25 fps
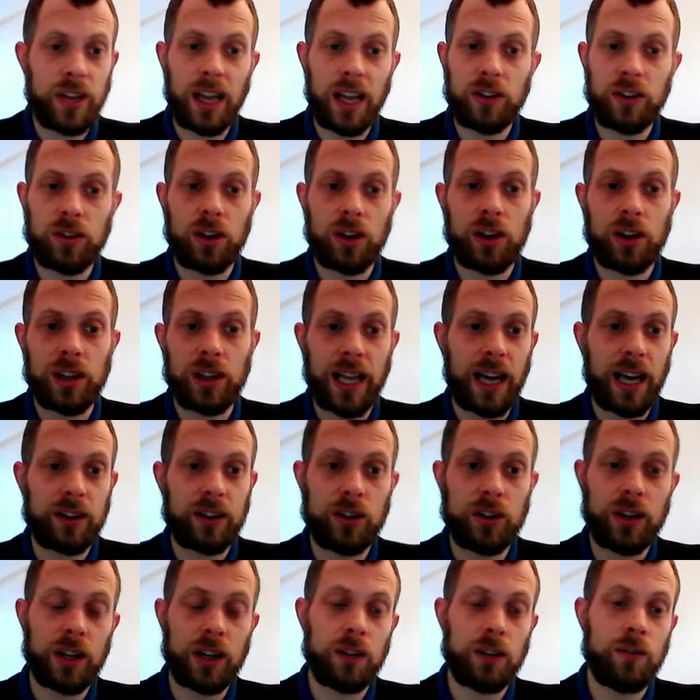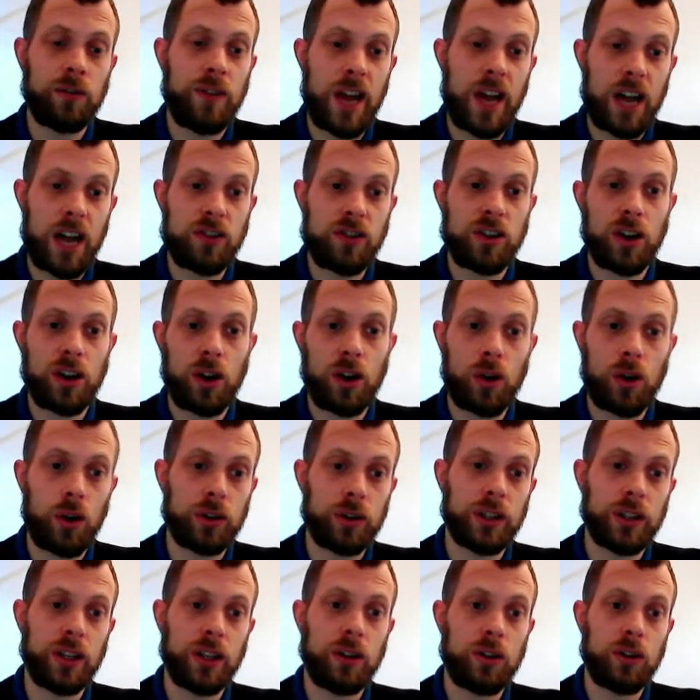data collected can vary
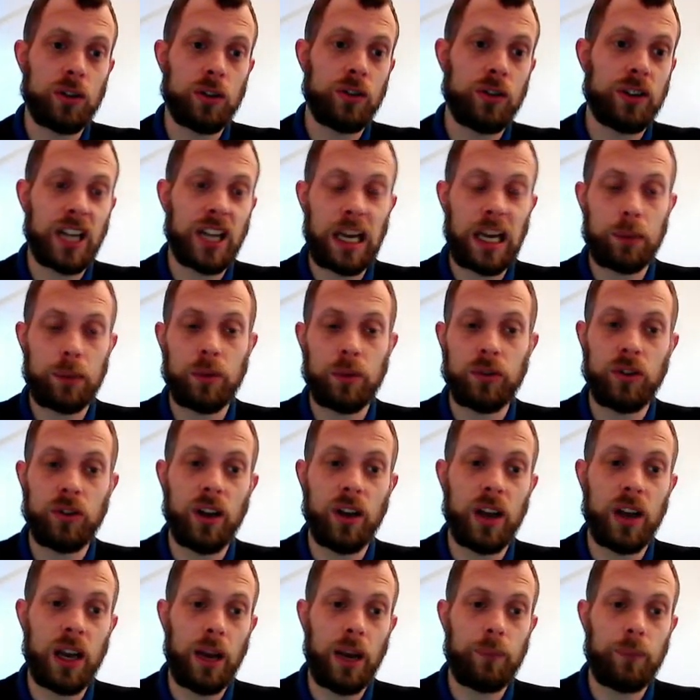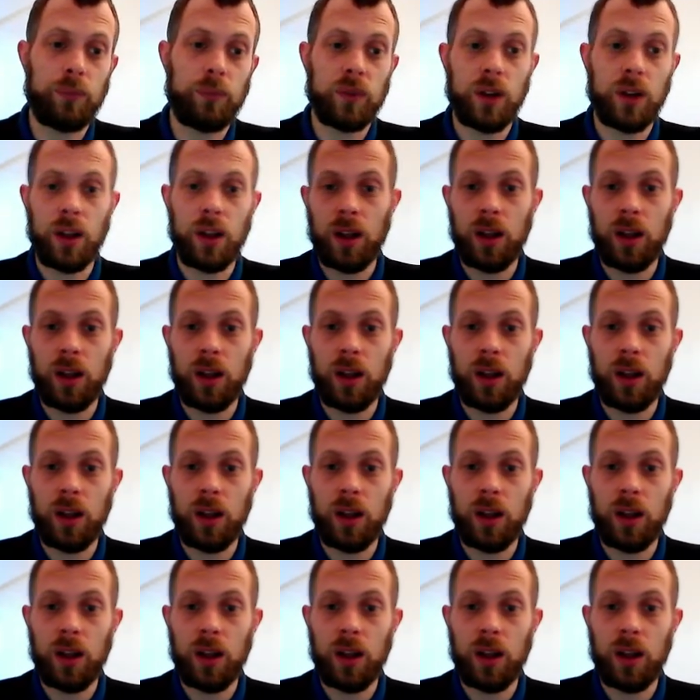according to the time of year.